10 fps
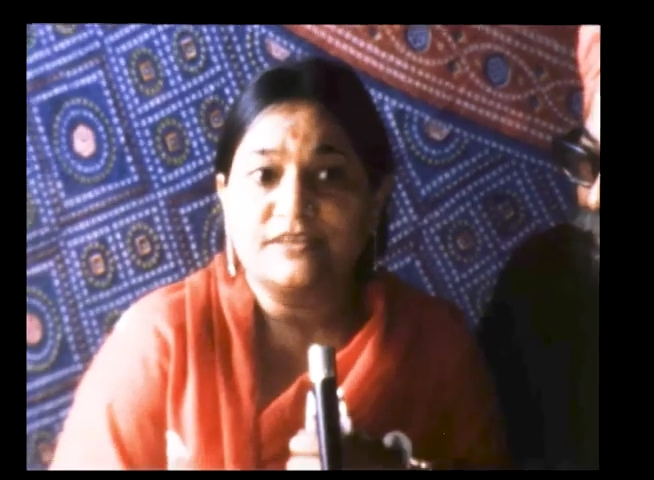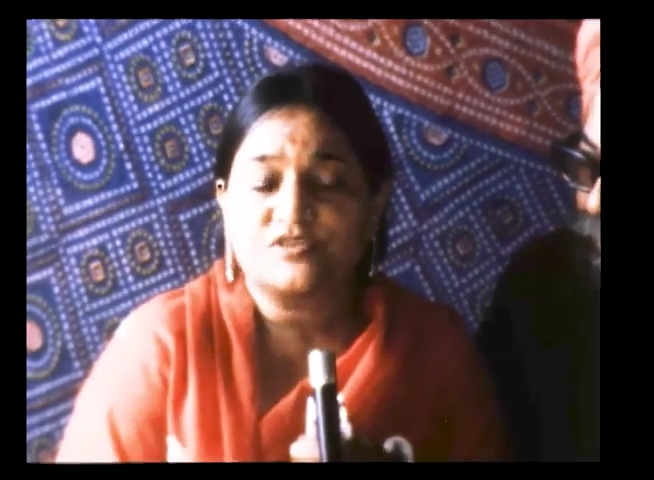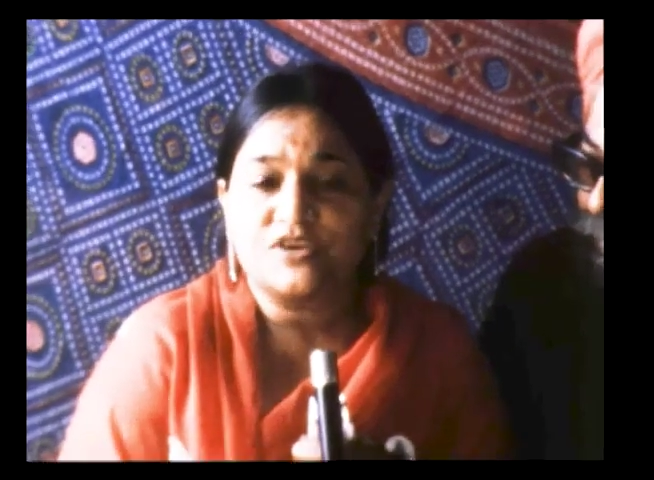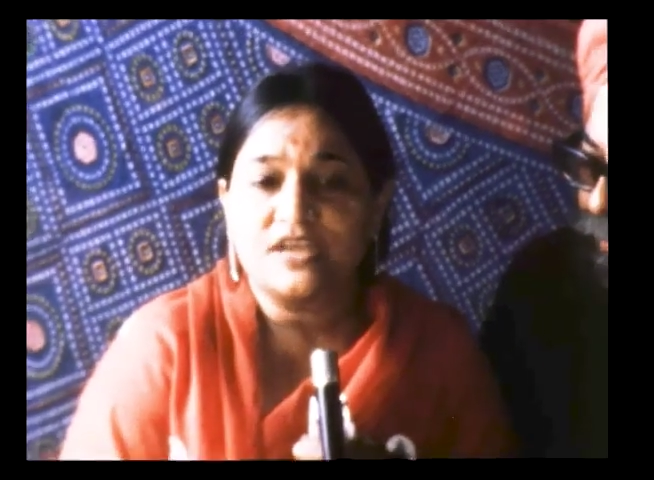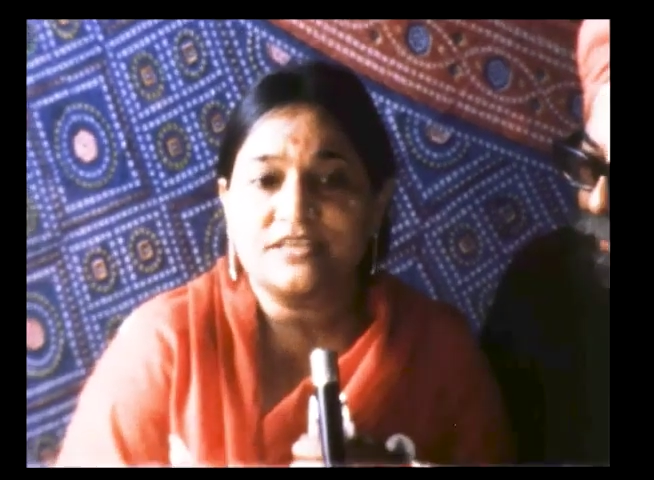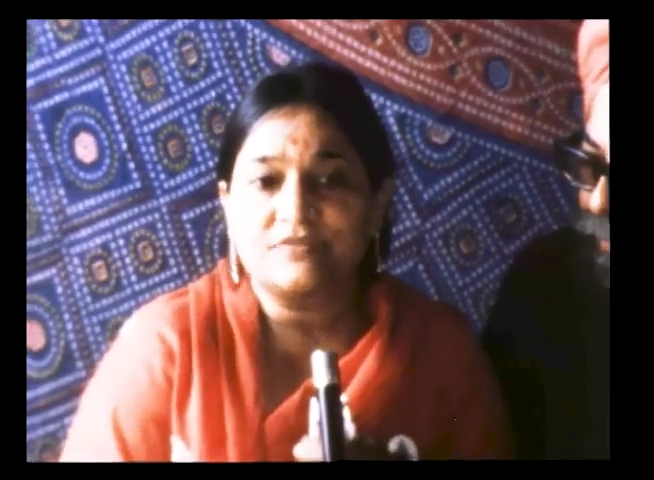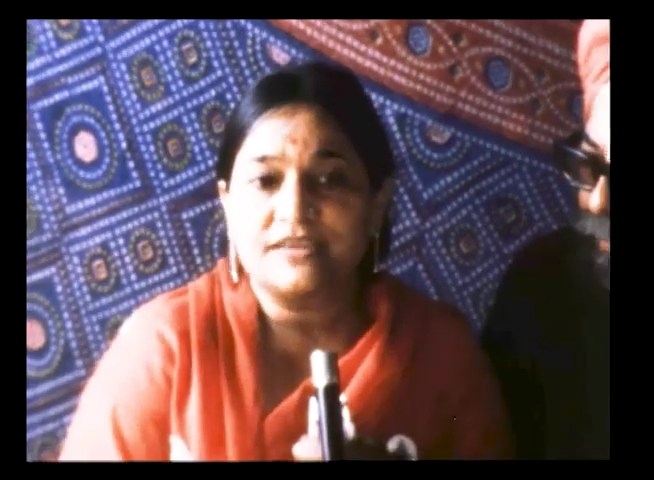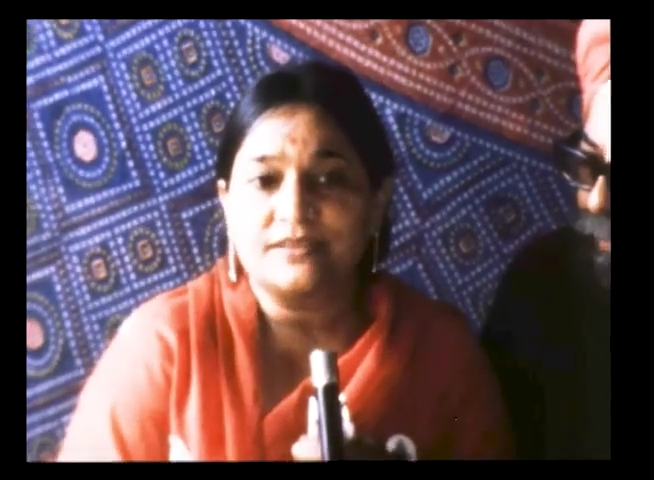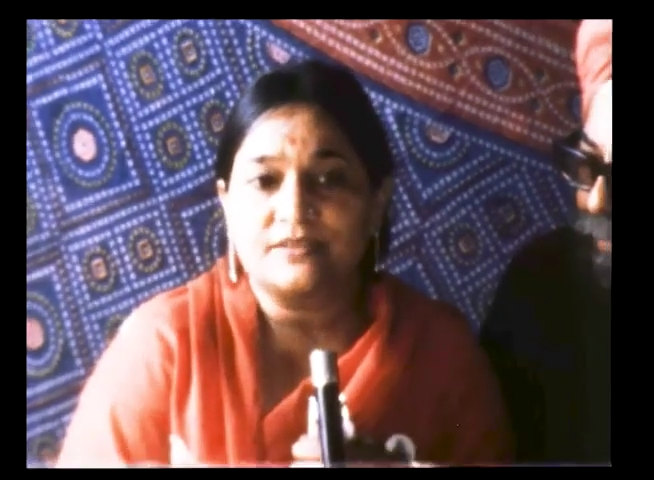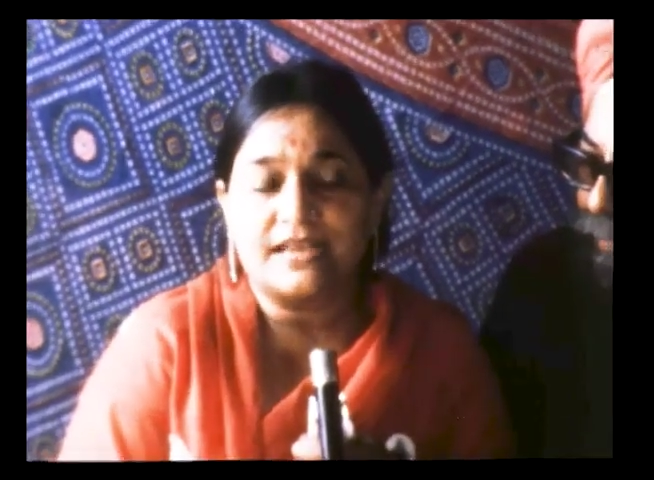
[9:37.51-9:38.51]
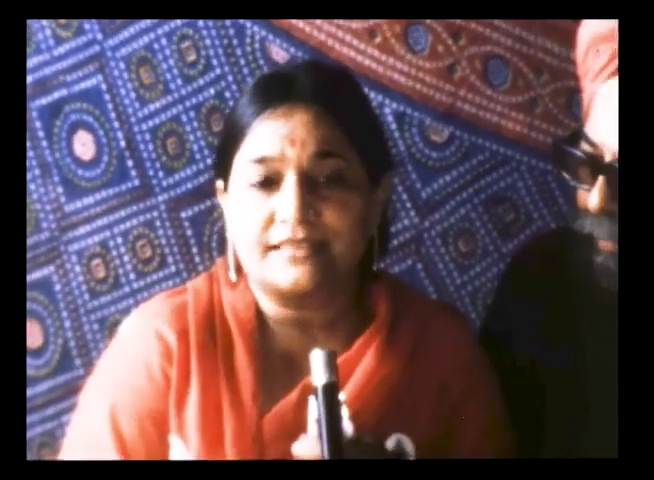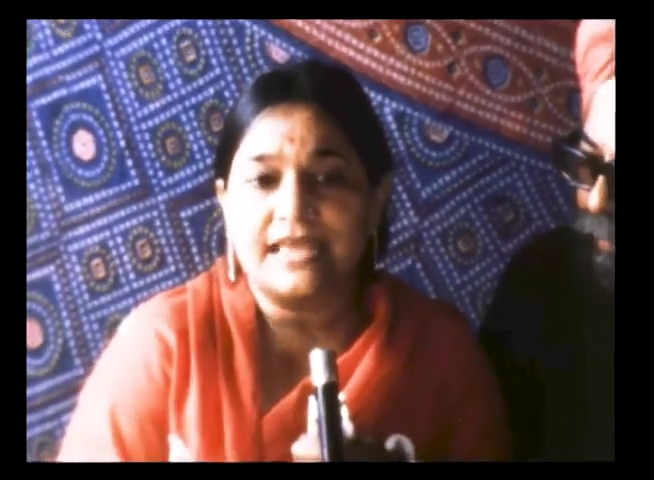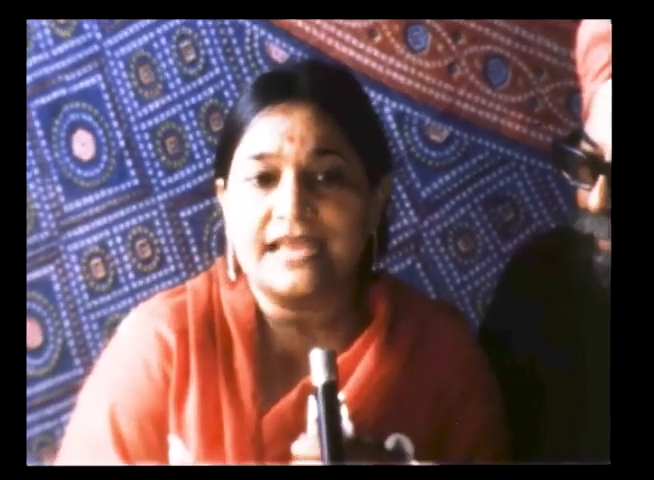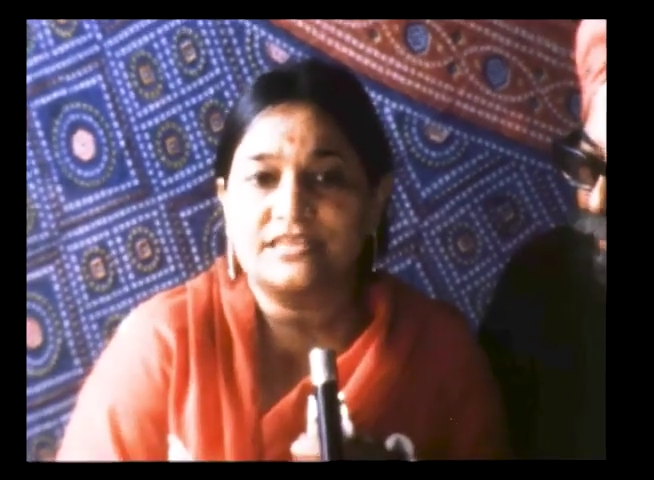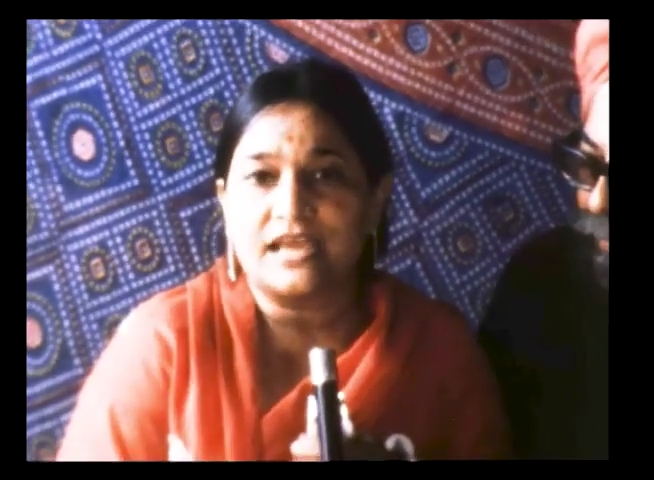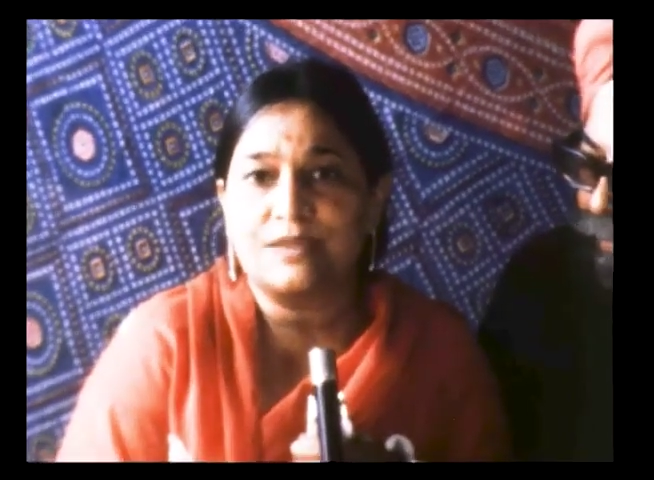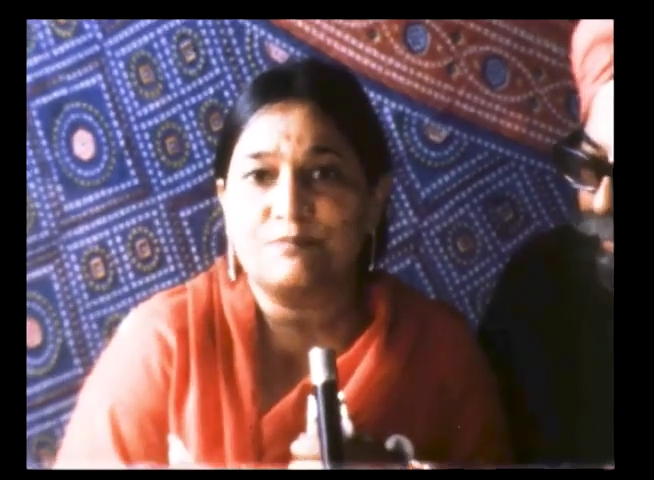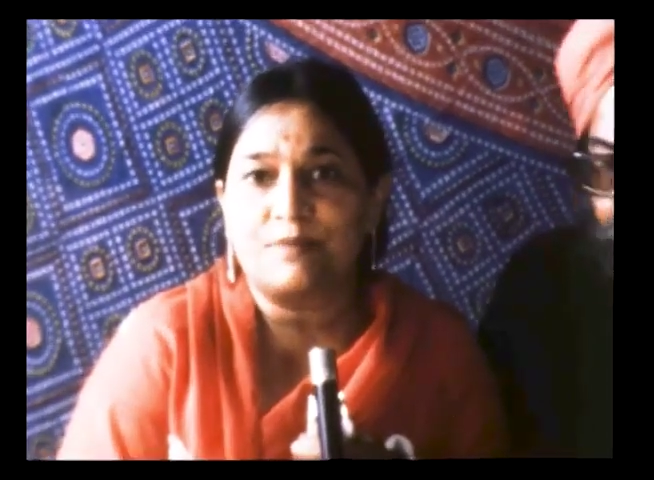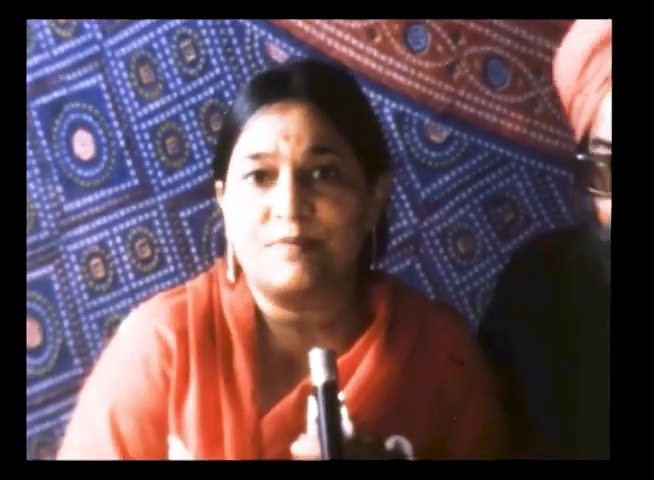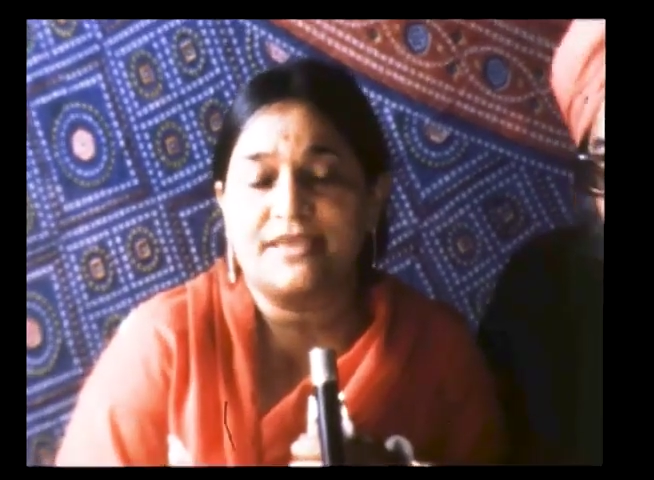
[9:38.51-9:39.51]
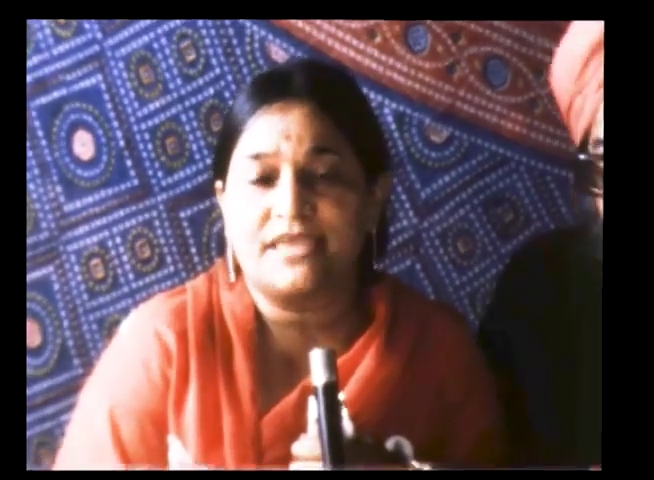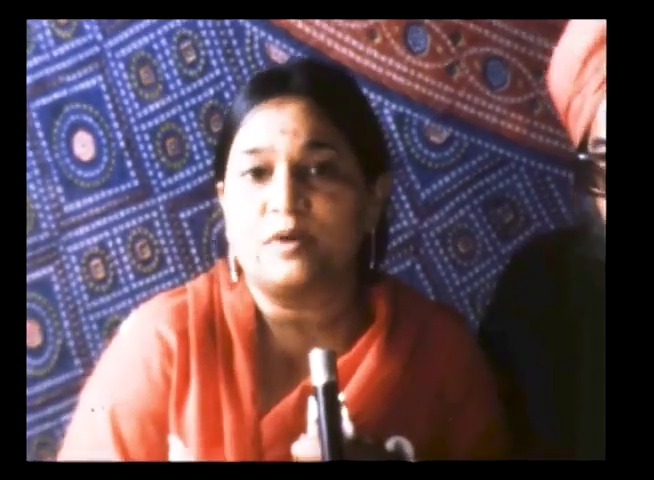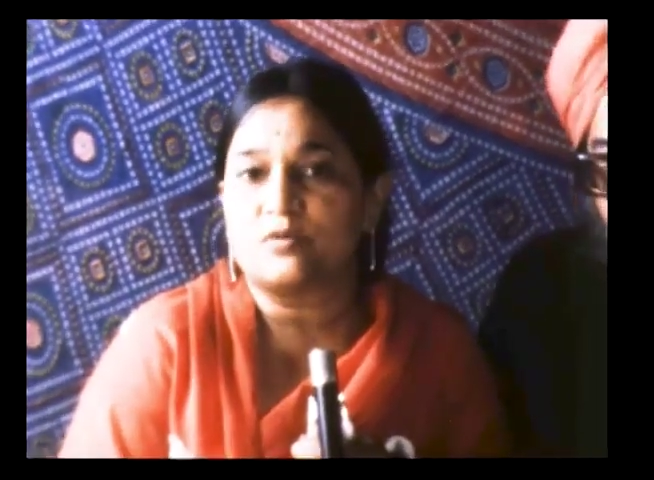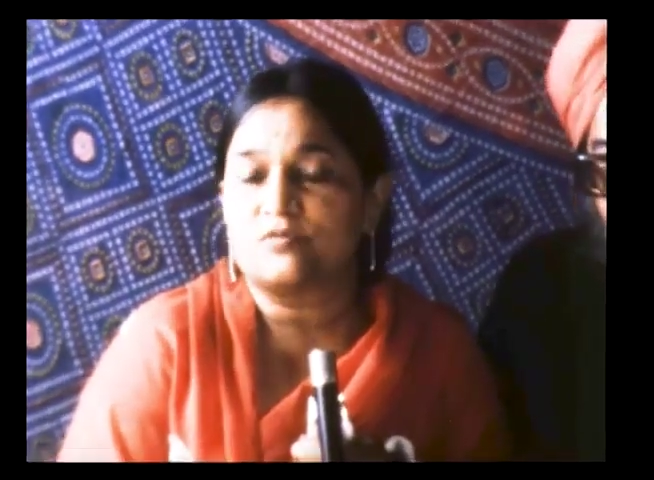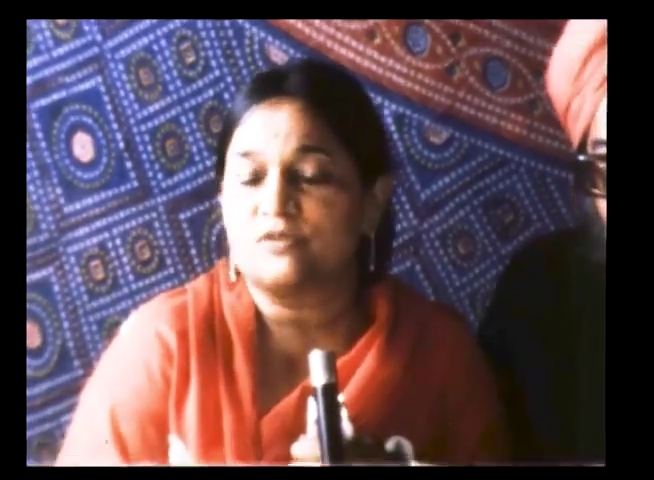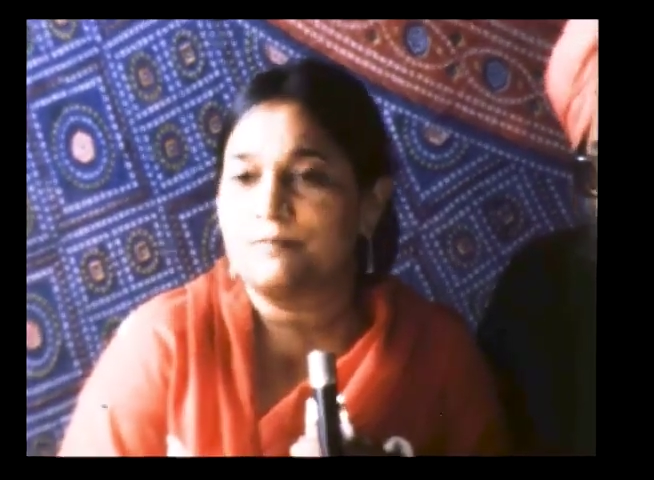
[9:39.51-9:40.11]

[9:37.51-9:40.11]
And straight away at that time Baba came